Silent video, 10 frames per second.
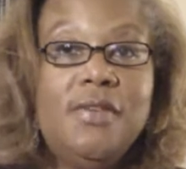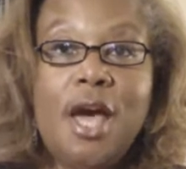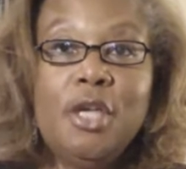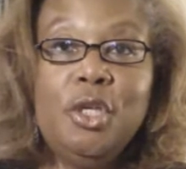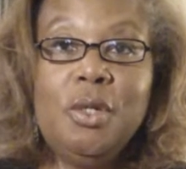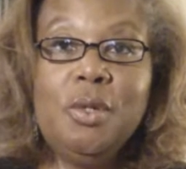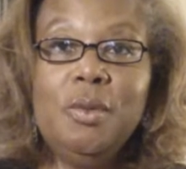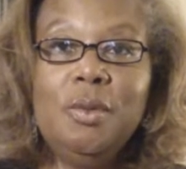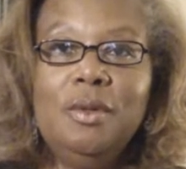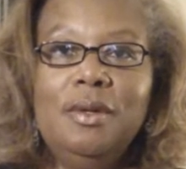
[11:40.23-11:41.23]
If not
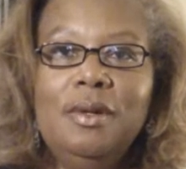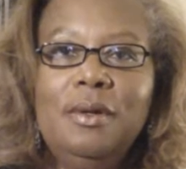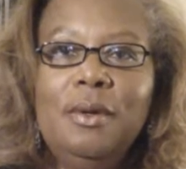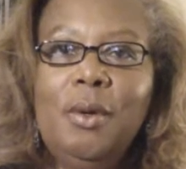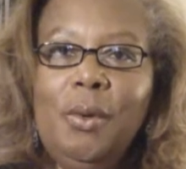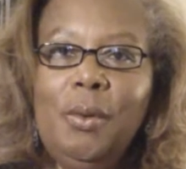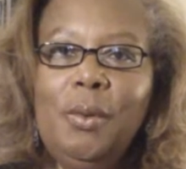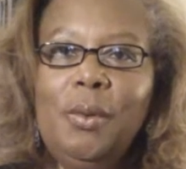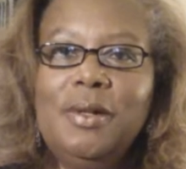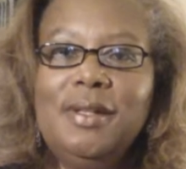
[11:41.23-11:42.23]
you, who?